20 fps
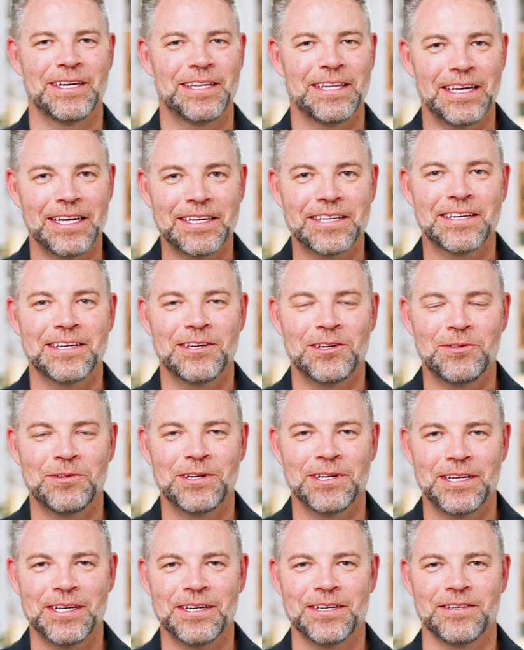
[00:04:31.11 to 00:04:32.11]
I'd like to know what
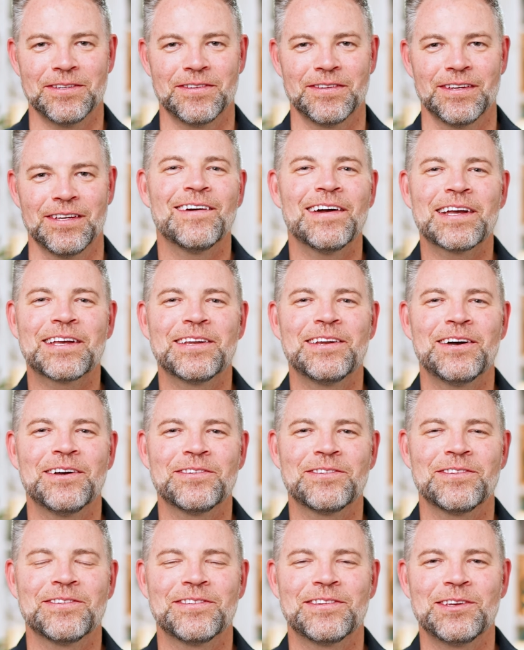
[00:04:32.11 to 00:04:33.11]
it is, so I can
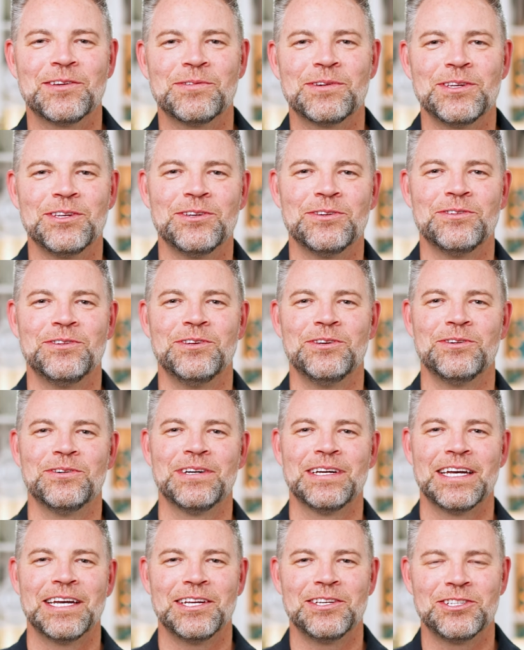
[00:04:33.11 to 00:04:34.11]
also see what you
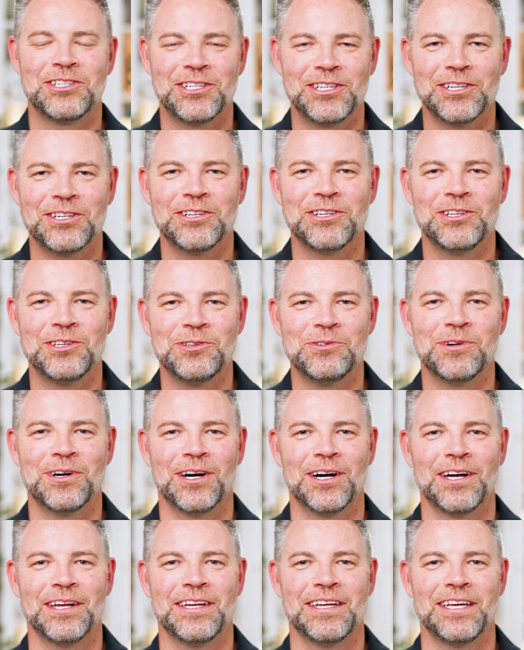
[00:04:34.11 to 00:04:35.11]
do and cheer you
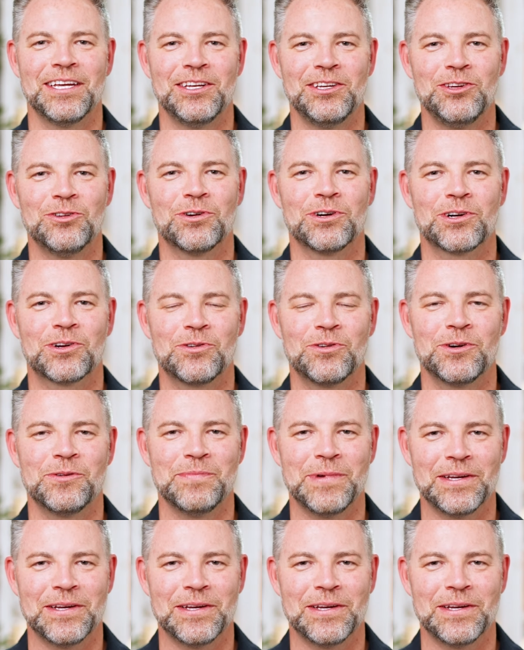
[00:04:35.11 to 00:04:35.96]
on in your core